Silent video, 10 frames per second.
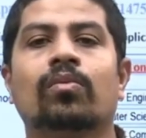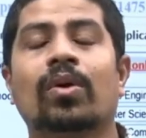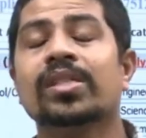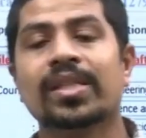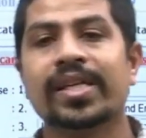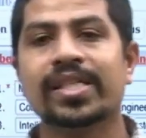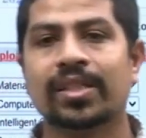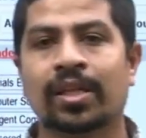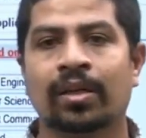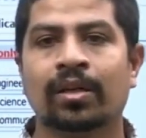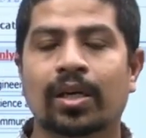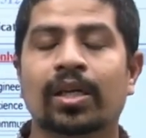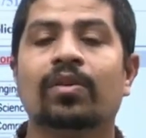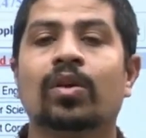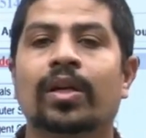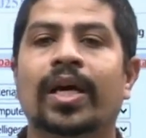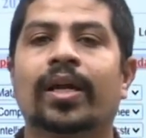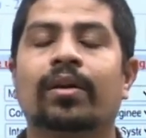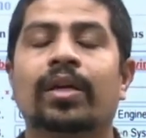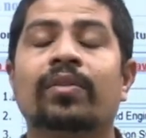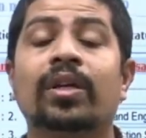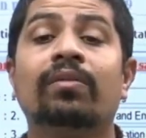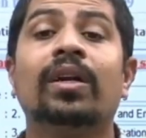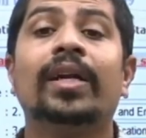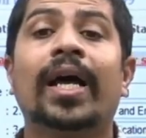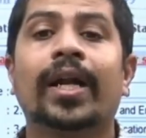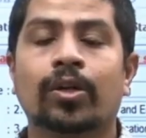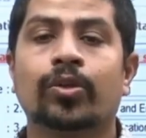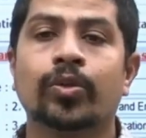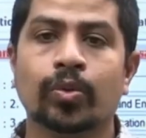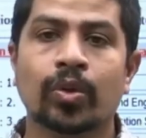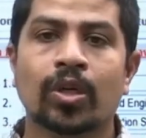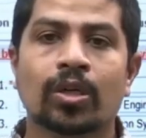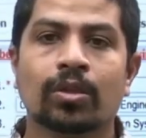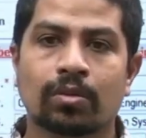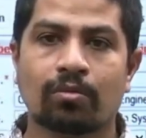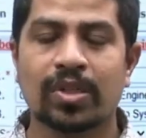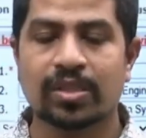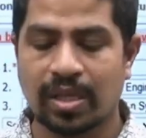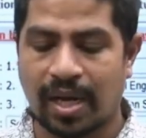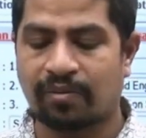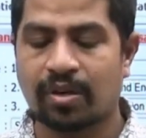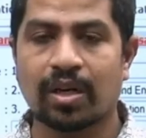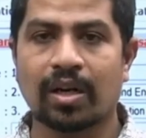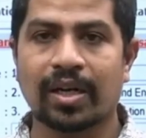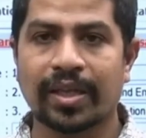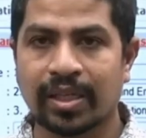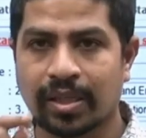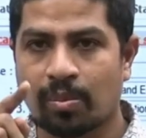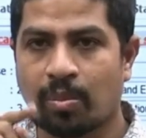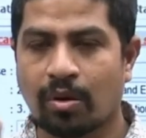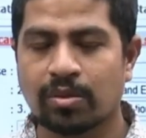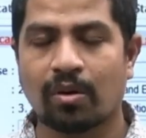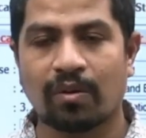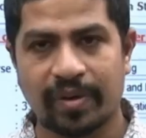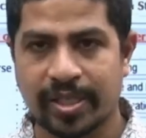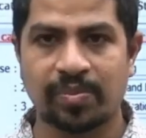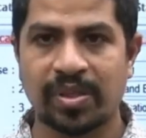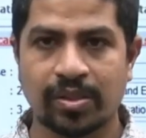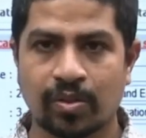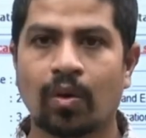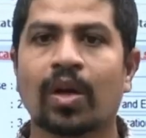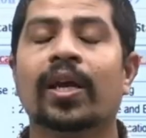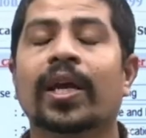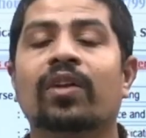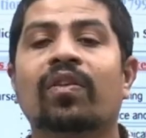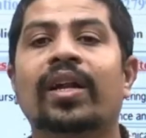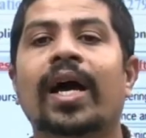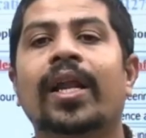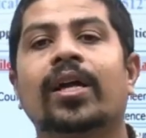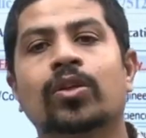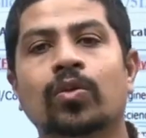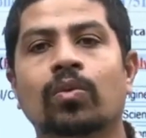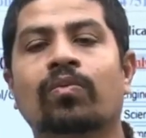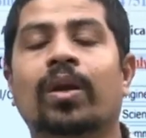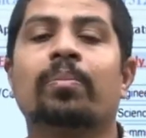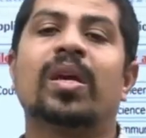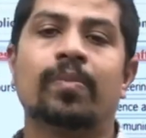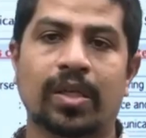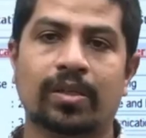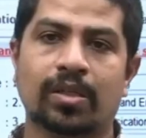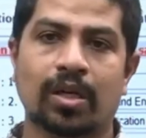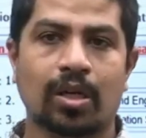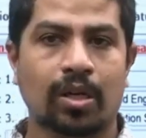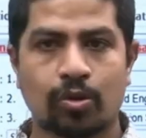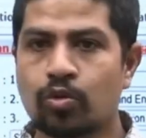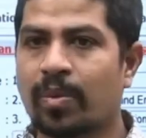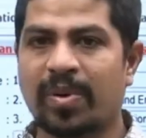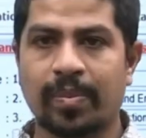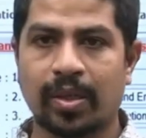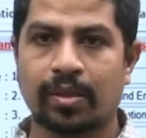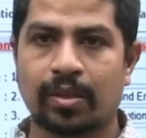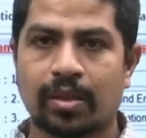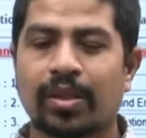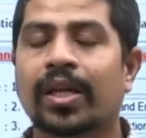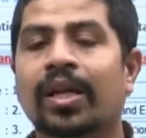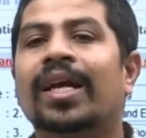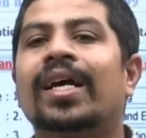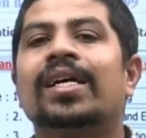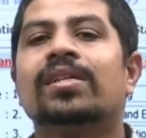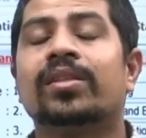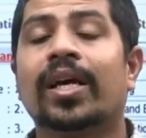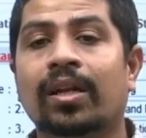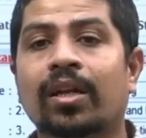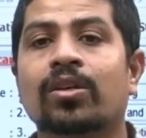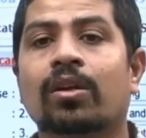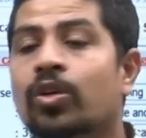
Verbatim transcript: Once that is done, it will direct, it will direct you to once uh, after clicking that box of experience, no, it will direct you for payment. Do the payment. Then, then here